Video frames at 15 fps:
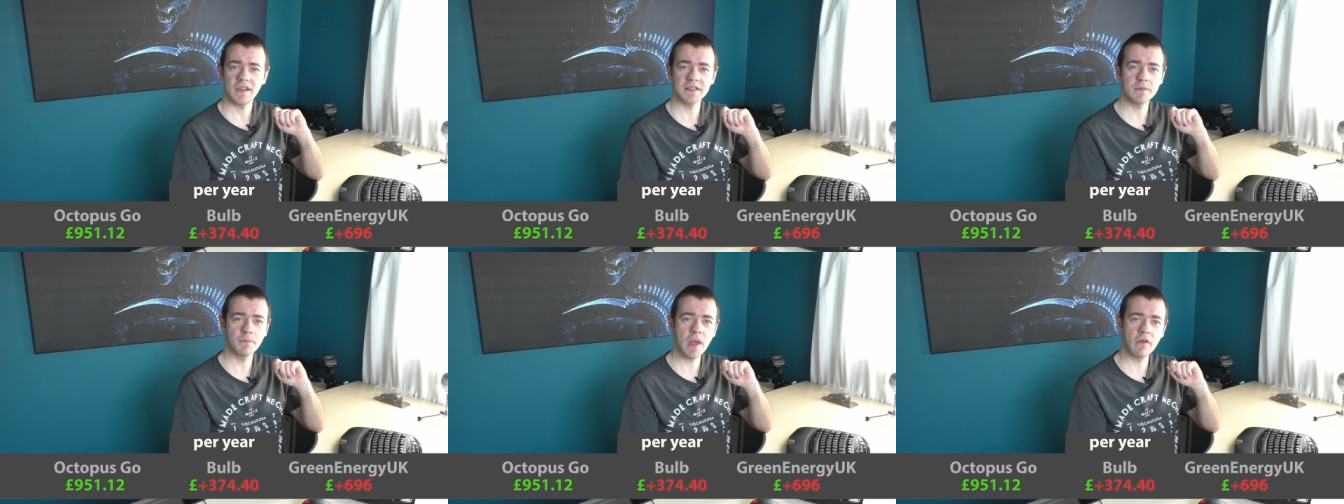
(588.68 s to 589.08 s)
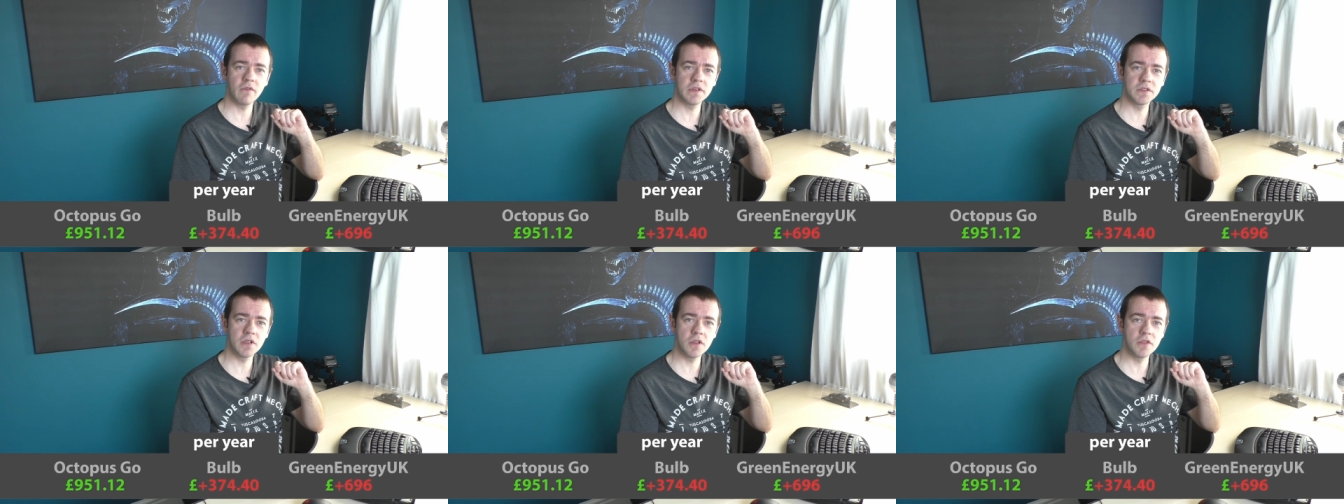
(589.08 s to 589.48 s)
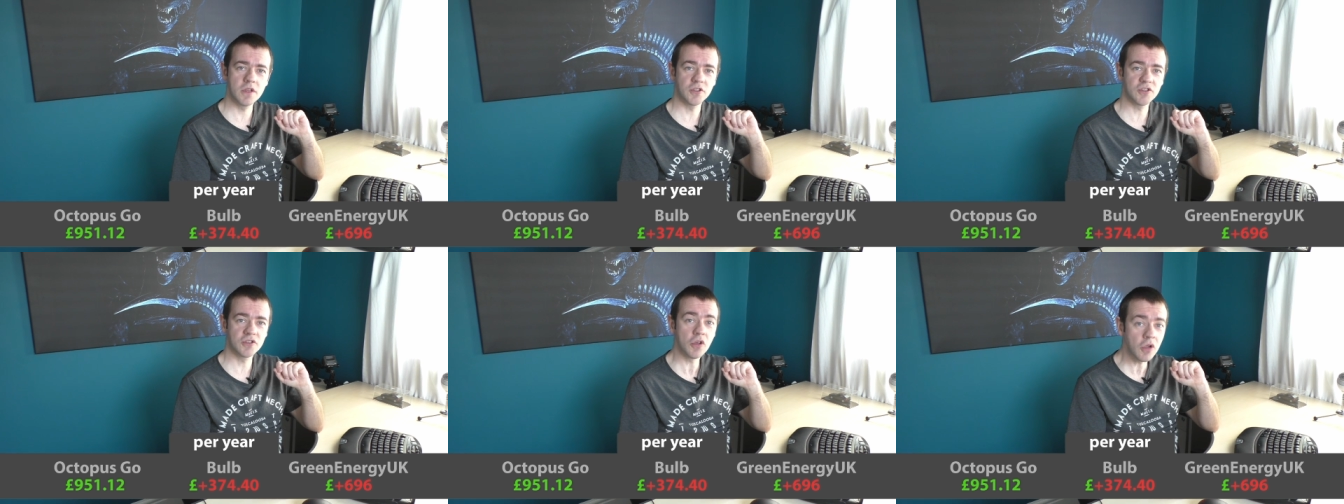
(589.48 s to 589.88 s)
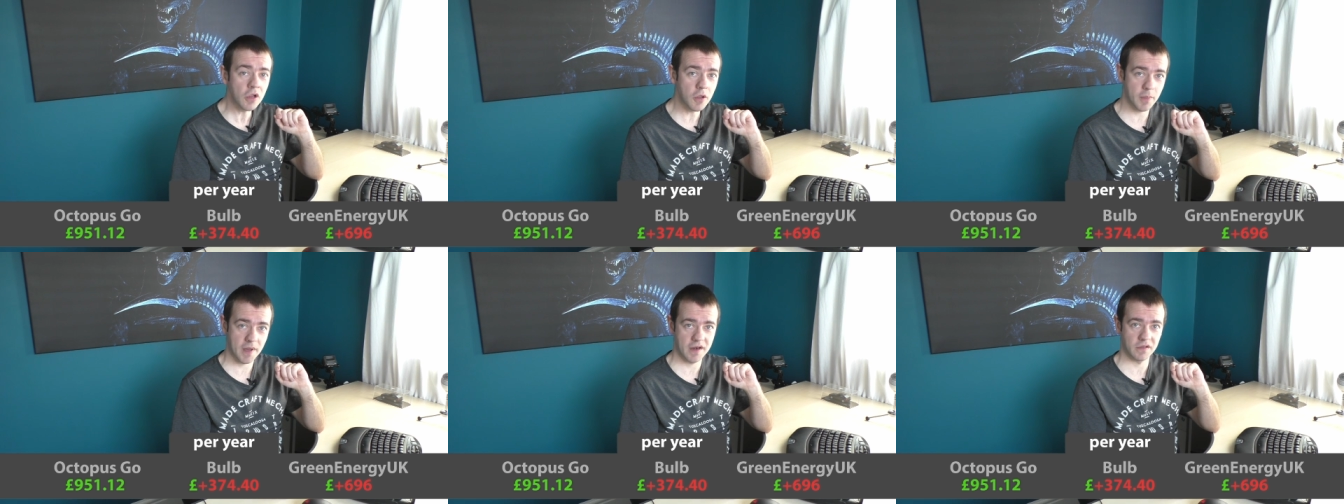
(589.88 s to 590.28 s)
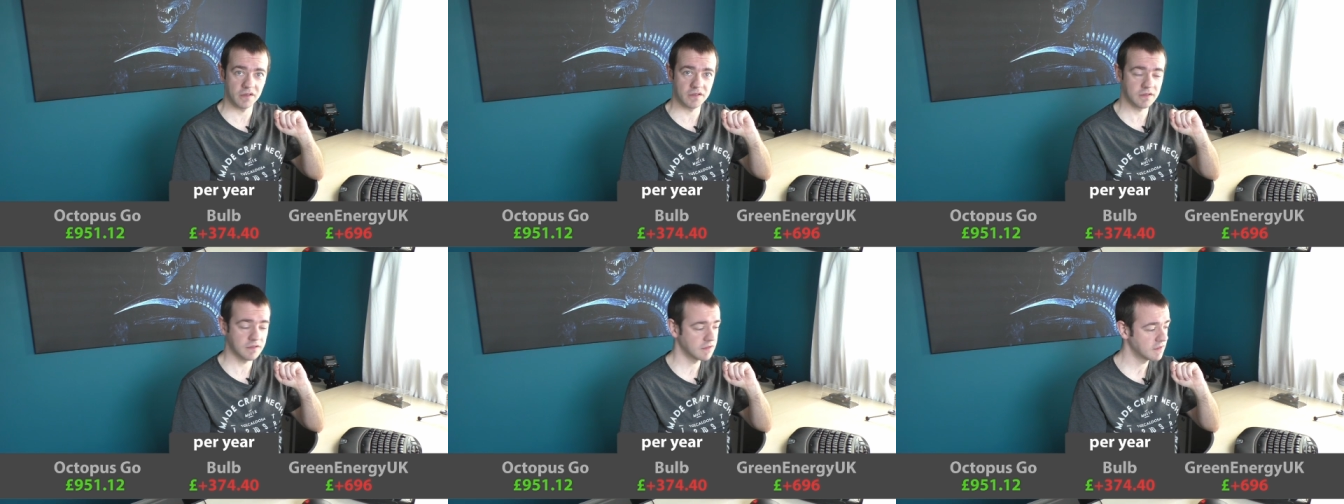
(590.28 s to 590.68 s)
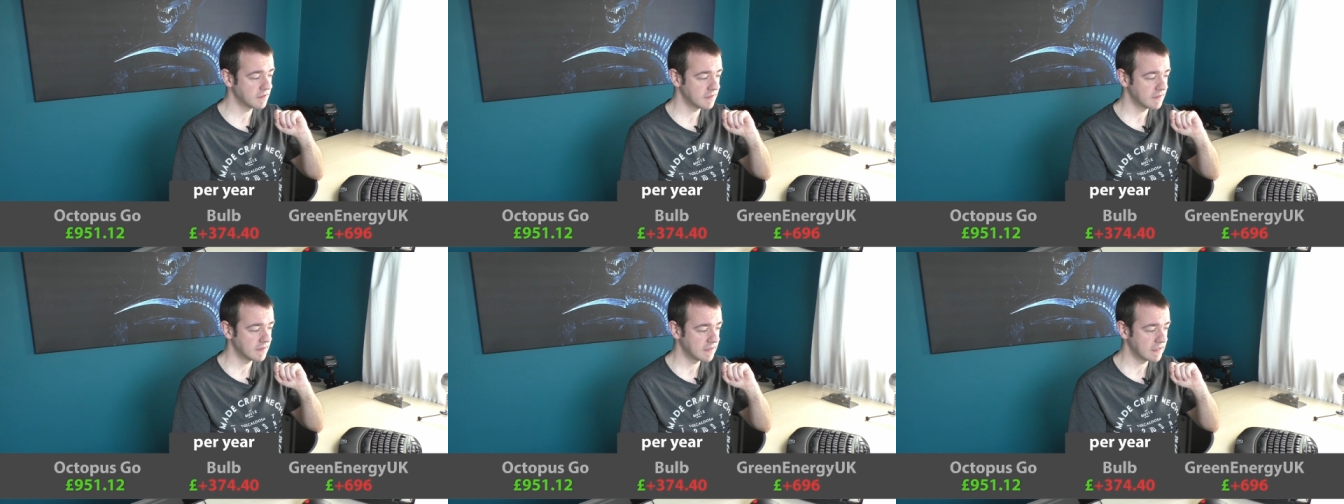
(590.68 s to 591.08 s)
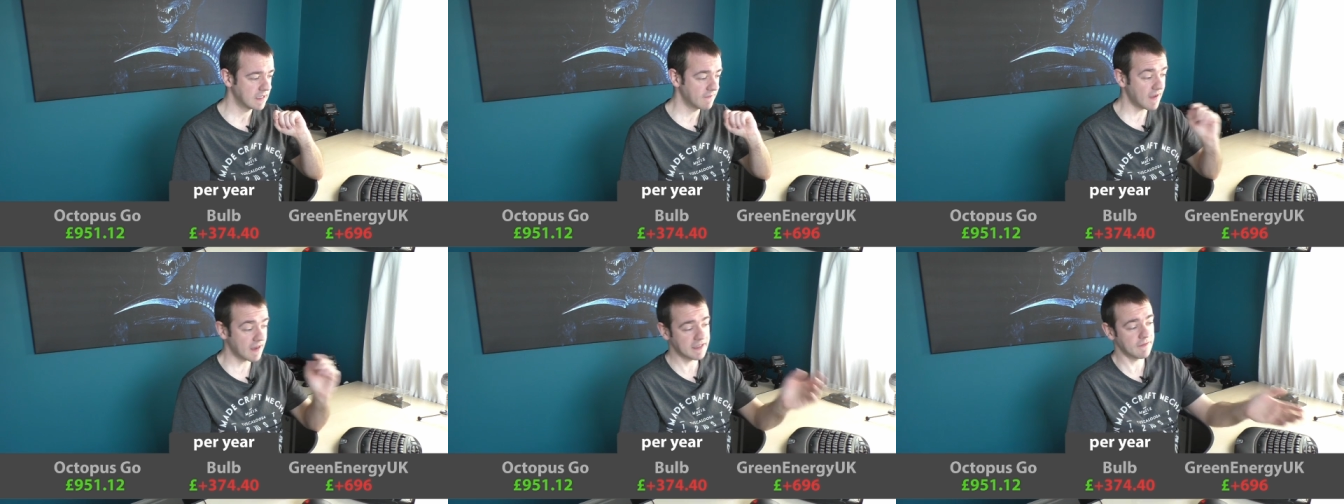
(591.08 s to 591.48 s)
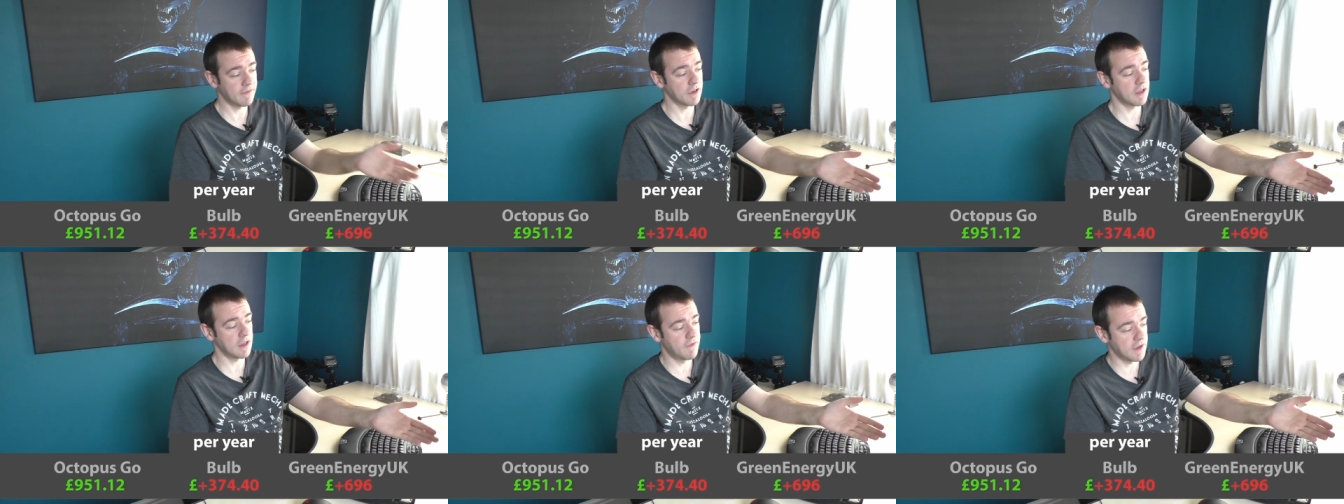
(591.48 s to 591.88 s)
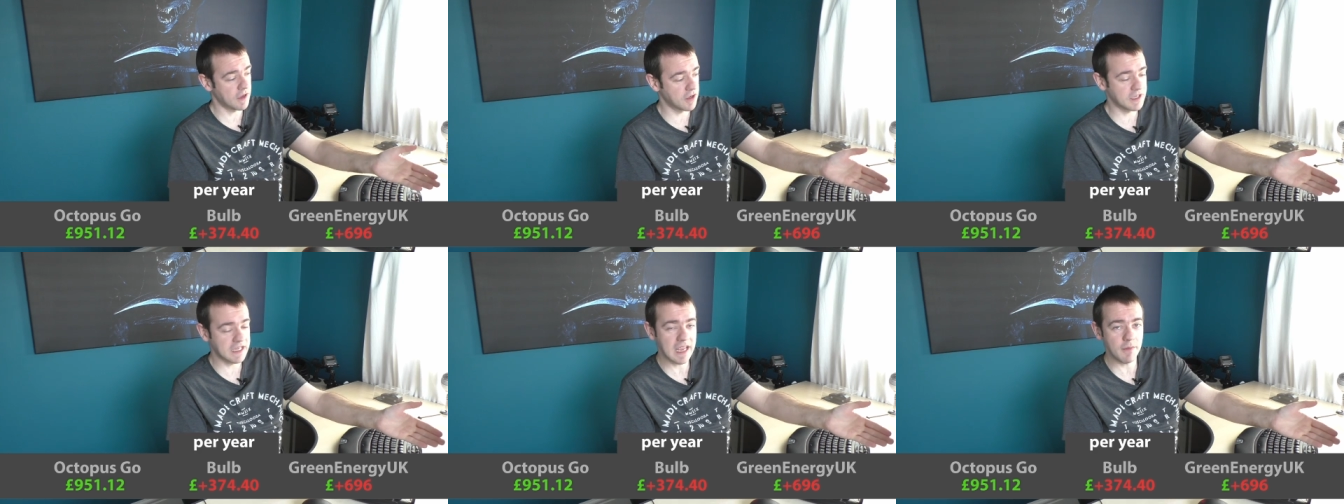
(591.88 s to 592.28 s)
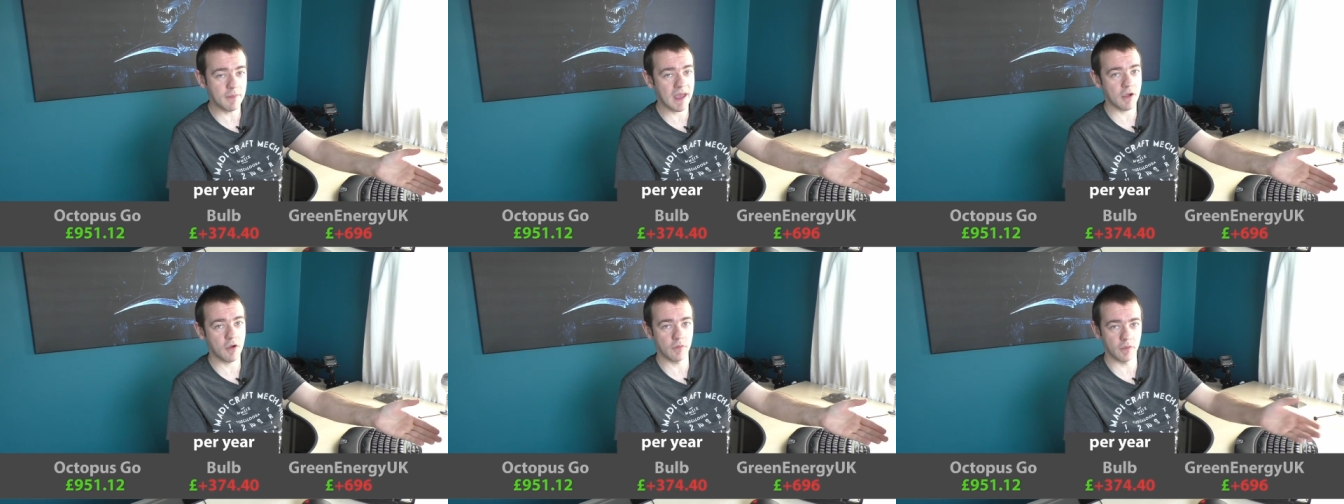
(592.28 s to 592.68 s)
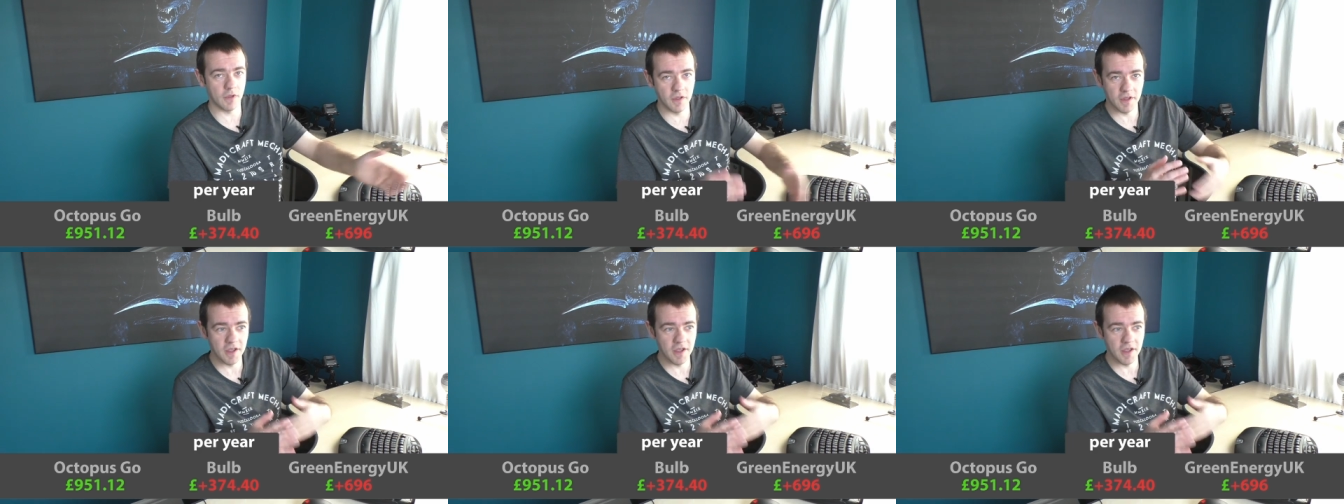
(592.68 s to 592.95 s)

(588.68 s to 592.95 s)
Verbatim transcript: That's a better return than solar panels. In fact, if, I, if you could keep that up,